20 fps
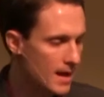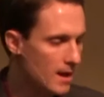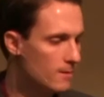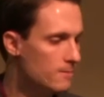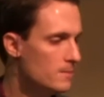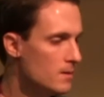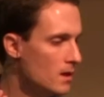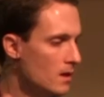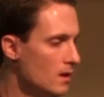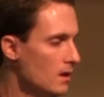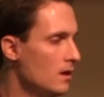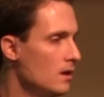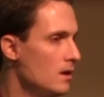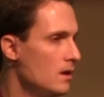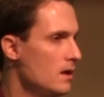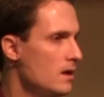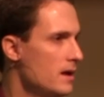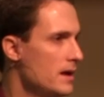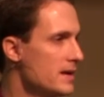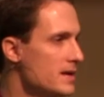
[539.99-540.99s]
Now,
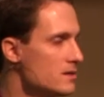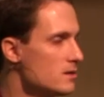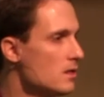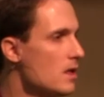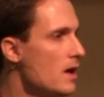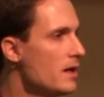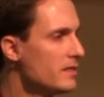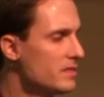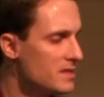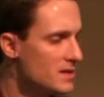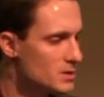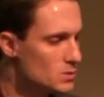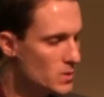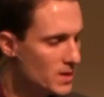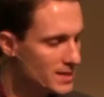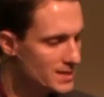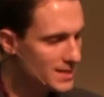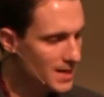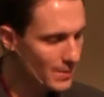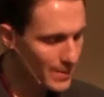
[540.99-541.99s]
again, a lot of
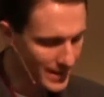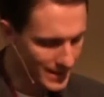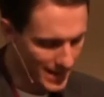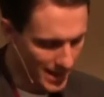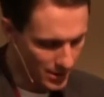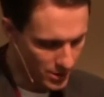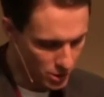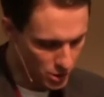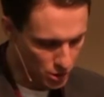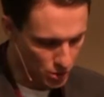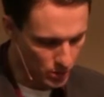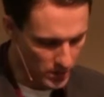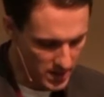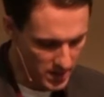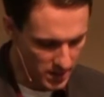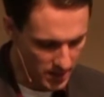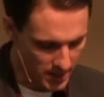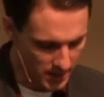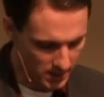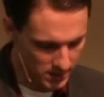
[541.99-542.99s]
things we could say about that. There's
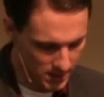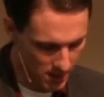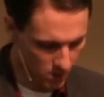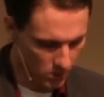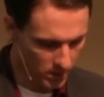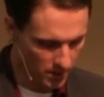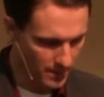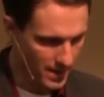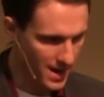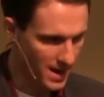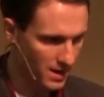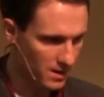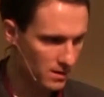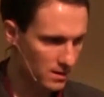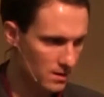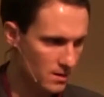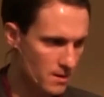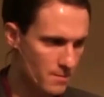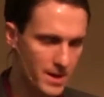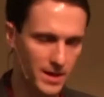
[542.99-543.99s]
three things I want to
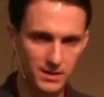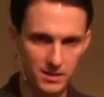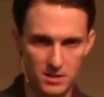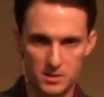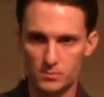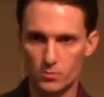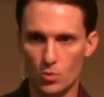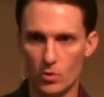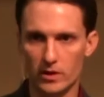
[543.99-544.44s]
make about